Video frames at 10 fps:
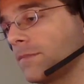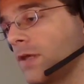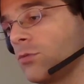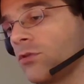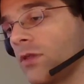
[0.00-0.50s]

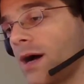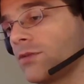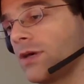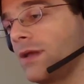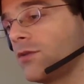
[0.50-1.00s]
It was
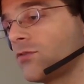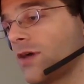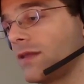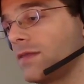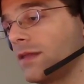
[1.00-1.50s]
locked, and they
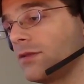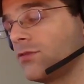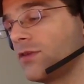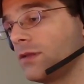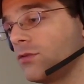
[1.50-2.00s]
decided they'd let
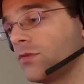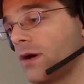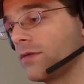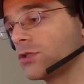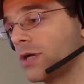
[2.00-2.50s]
Stanley's
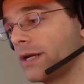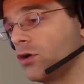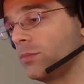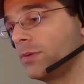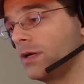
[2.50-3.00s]
father try to
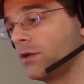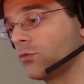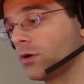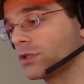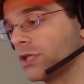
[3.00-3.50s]
open it in
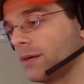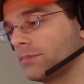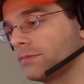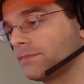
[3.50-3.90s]
his workshop.